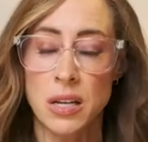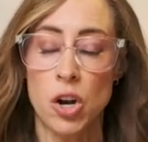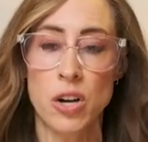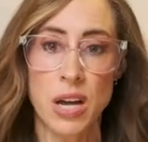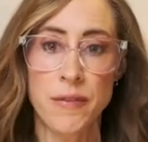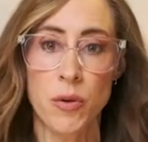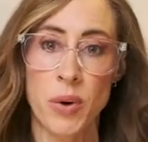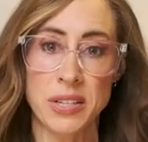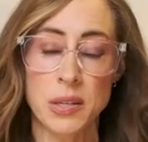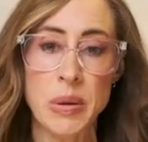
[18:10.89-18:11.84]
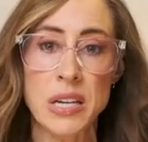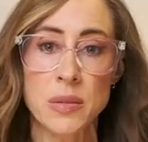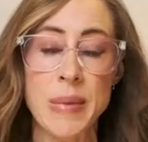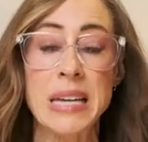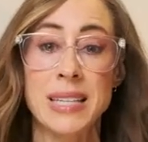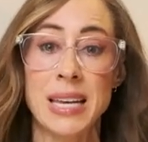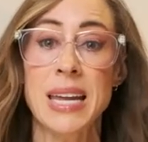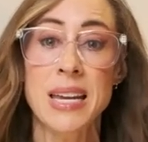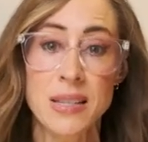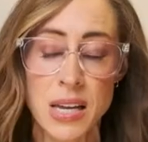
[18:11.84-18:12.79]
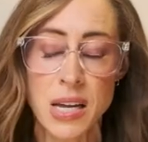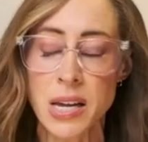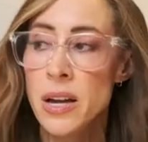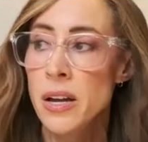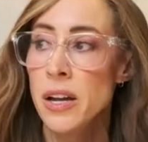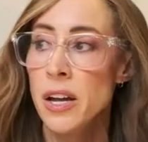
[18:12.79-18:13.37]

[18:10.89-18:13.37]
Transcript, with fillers: and cooking from recipes makes it easy